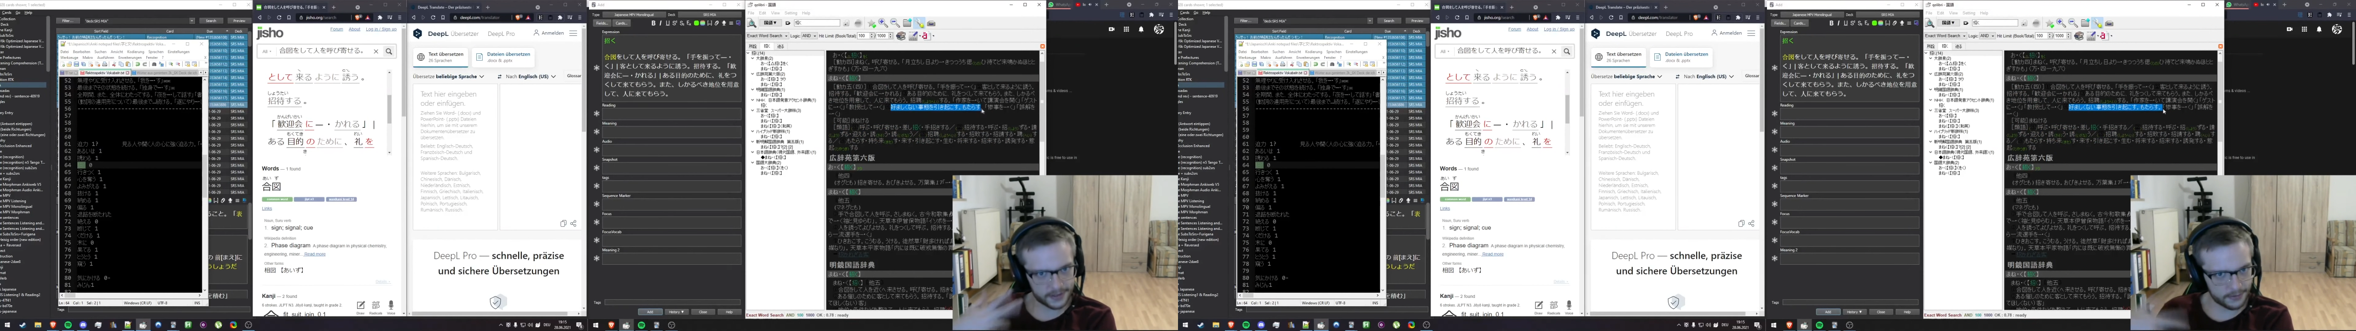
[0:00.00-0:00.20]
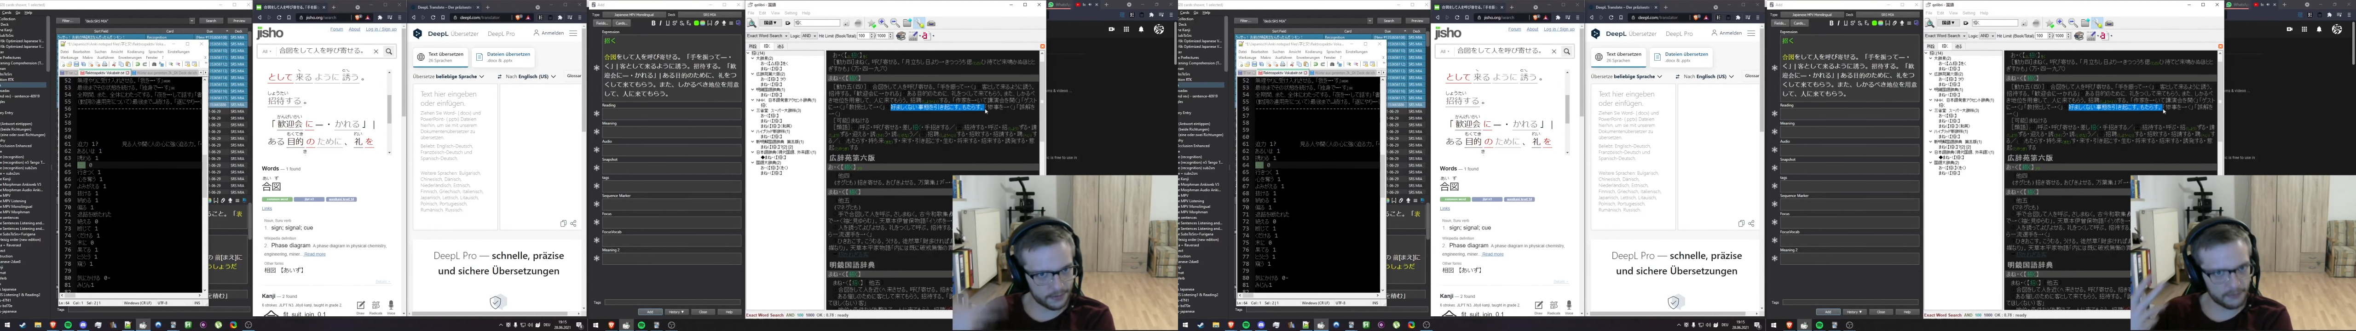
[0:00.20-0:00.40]

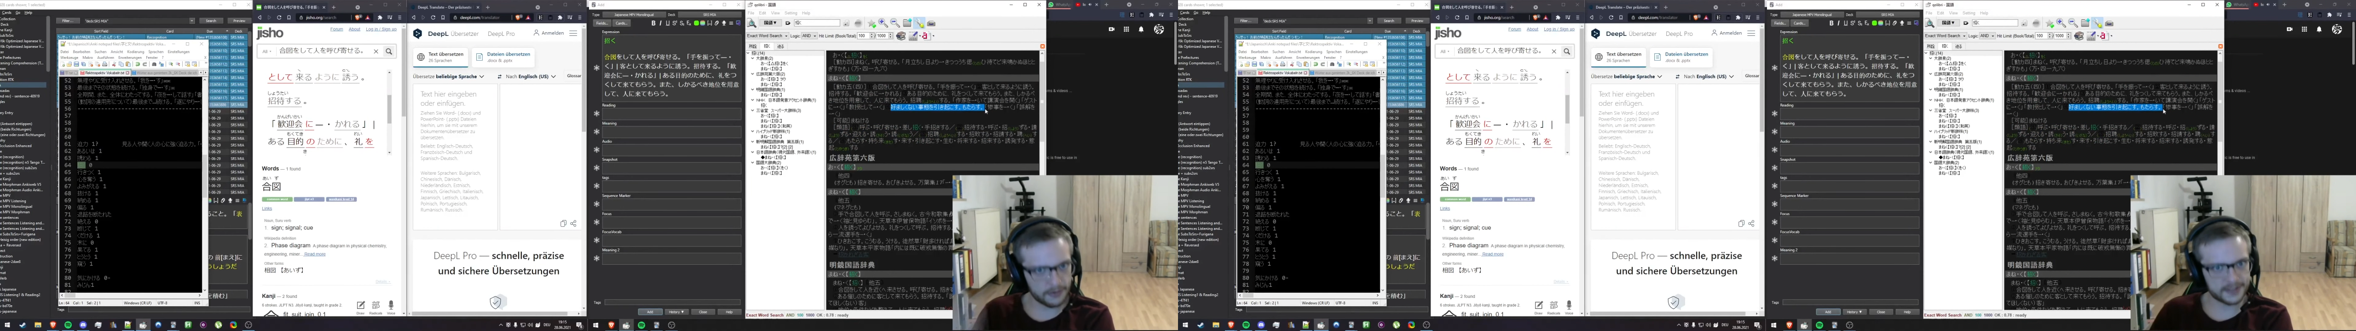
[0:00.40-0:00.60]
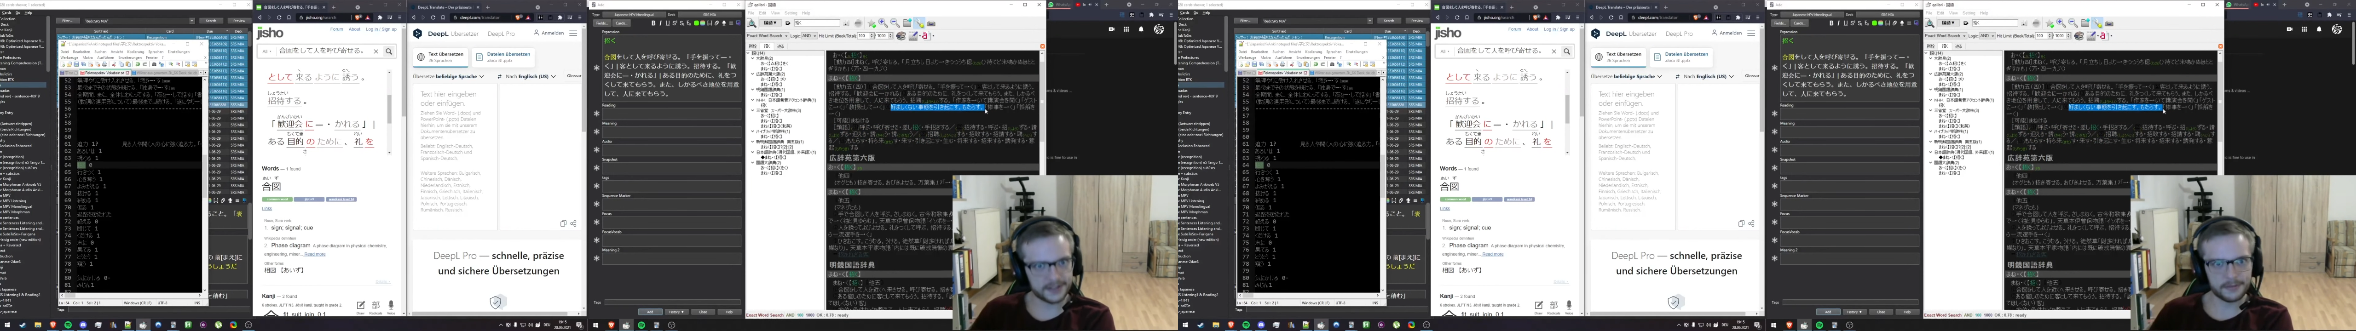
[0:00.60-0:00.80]
need to
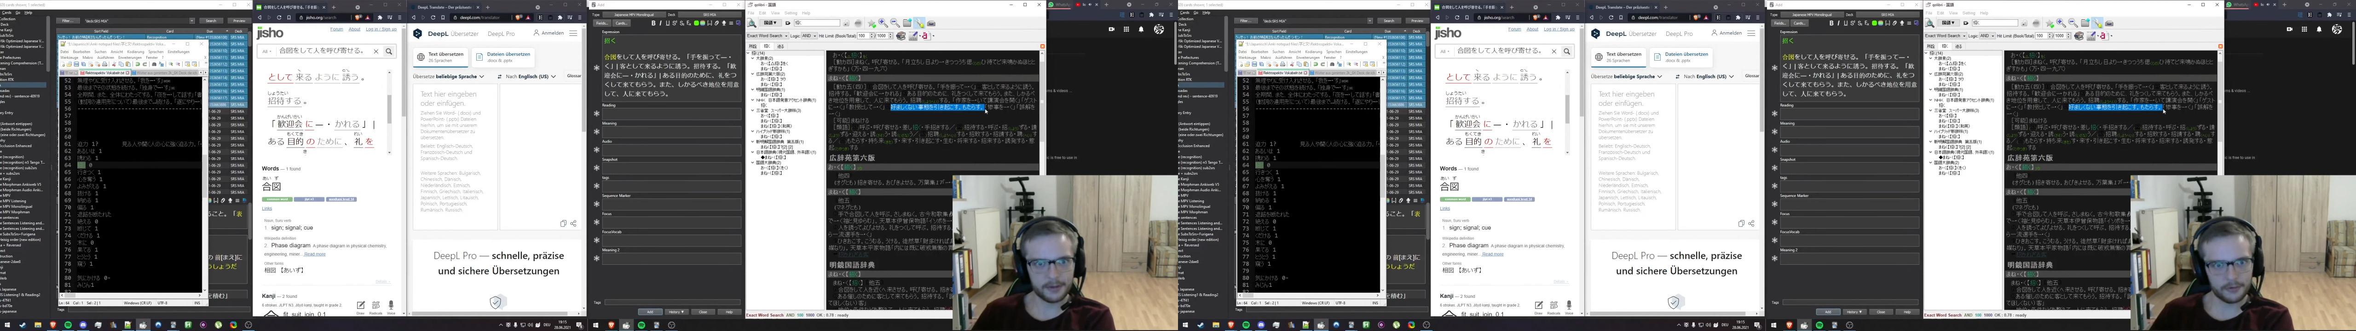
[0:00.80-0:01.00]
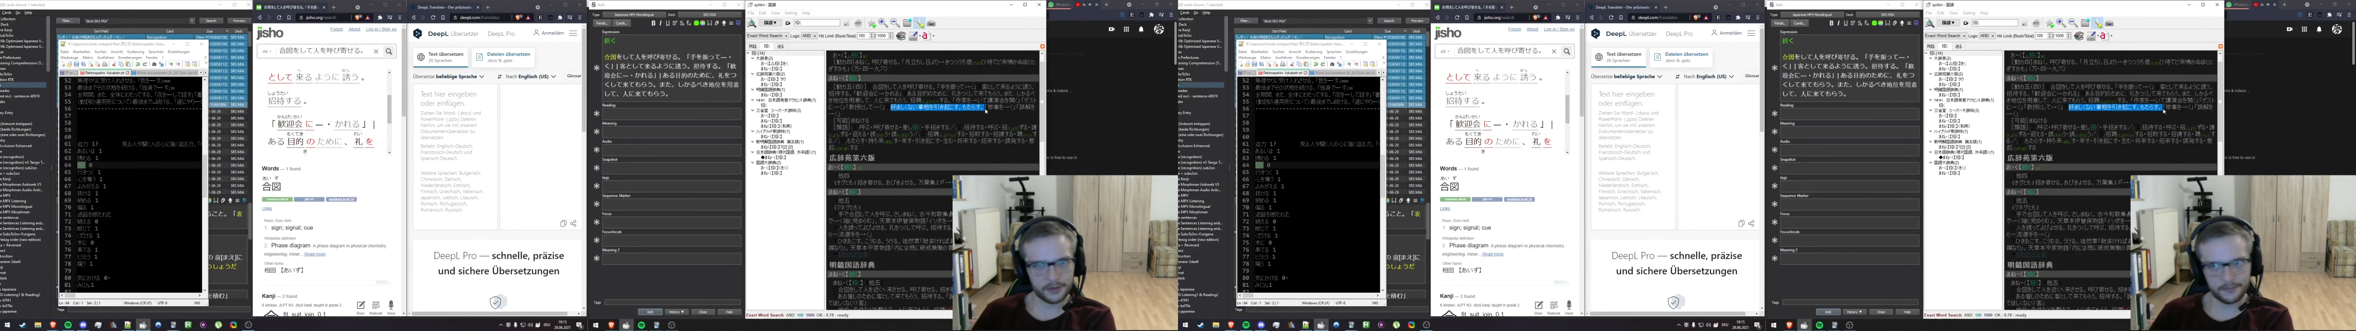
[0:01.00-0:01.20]
refresh that
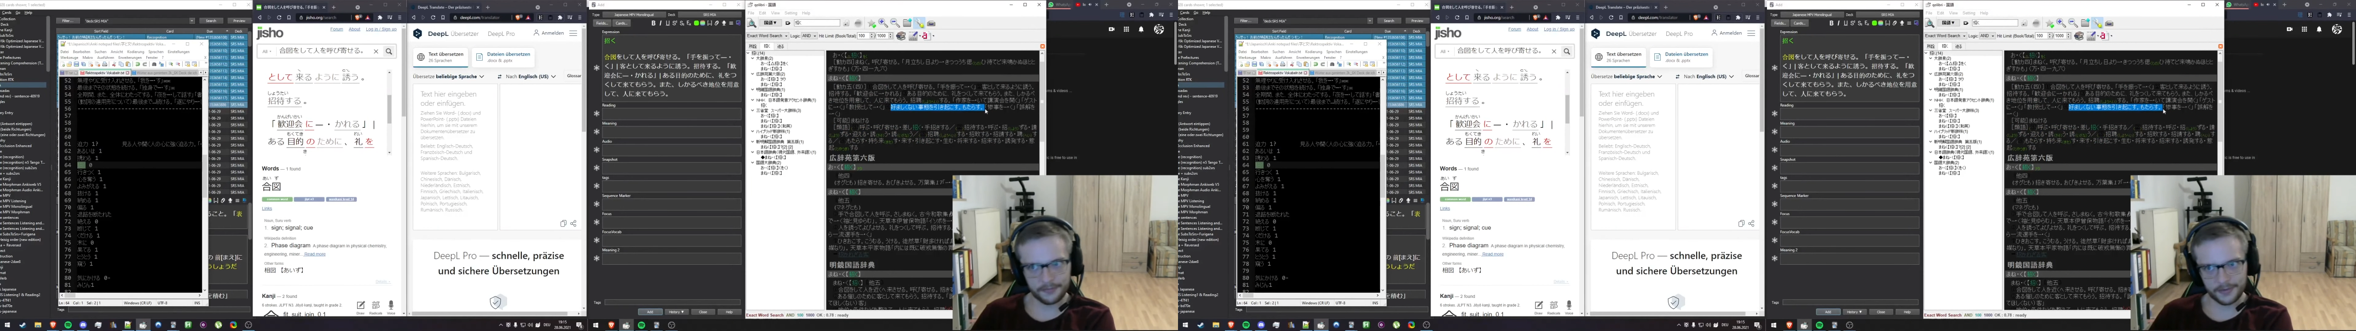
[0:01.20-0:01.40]
memory.